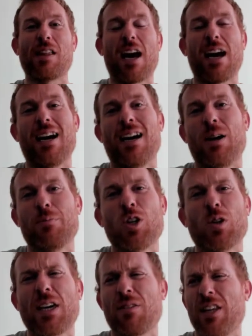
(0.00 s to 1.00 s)
that, you're
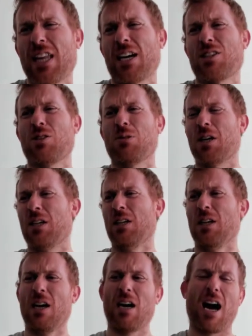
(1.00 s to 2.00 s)
giving that to a
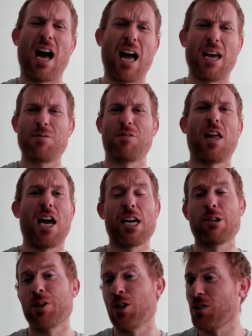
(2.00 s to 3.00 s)
high
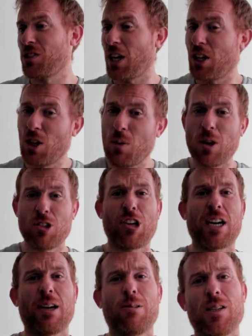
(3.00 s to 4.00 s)
flyer, and you're saying, you know what,
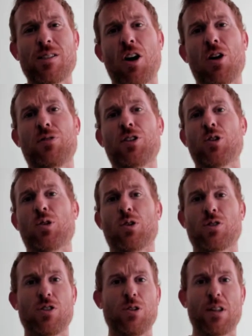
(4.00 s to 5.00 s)
check out this Harvard
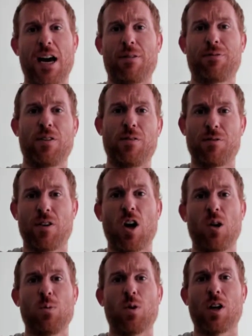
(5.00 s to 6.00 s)
course, do that for
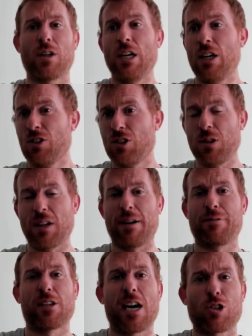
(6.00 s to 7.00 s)
homework, do that
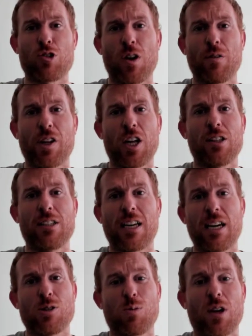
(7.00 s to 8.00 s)
for extra over
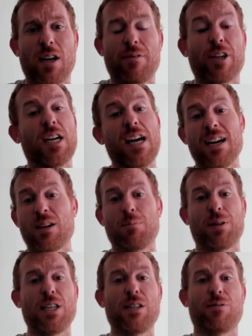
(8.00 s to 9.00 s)
holidays, whatever.
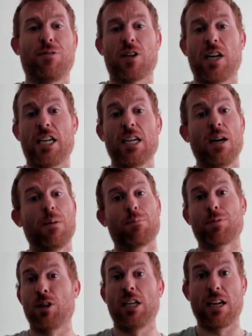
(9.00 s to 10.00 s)
Completely free,
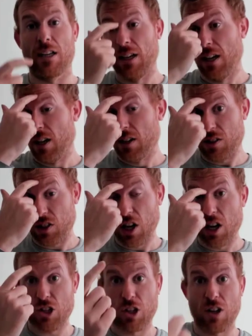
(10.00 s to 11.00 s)
brilliant.
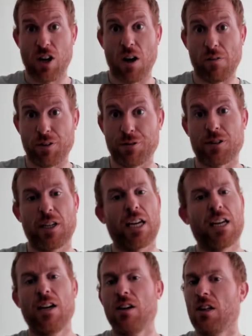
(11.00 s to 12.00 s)
Search on Harvard free,
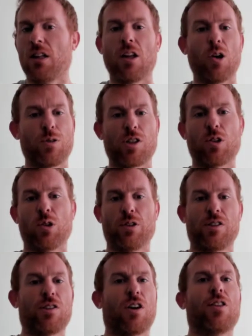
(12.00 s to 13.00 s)
loads of
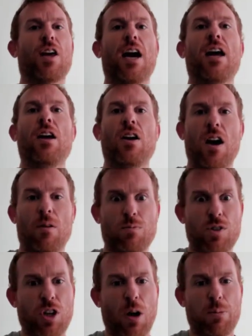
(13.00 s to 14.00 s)
courses on there,
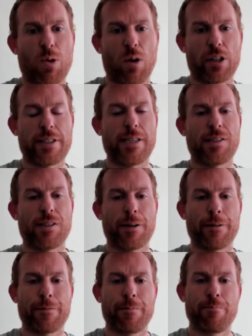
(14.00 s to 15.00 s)
top quality stuff.